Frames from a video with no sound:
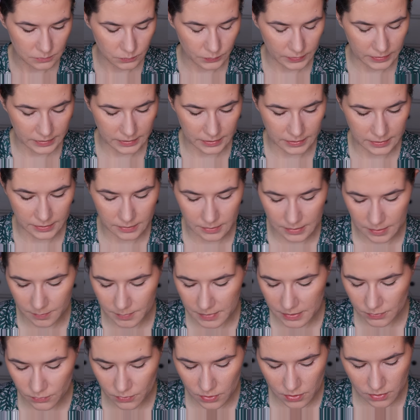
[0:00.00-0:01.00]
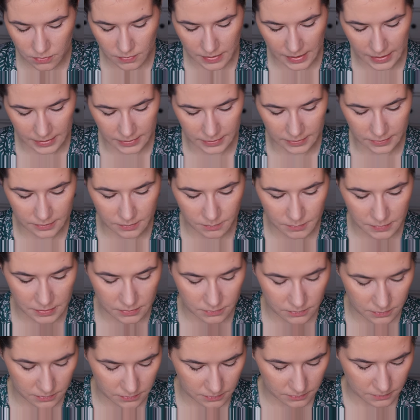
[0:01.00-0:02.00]
wait I need the mirror I need the
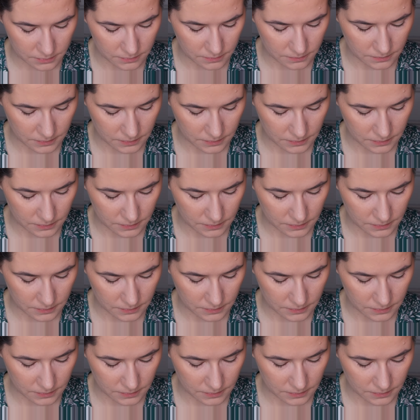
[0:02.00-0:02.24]
mirror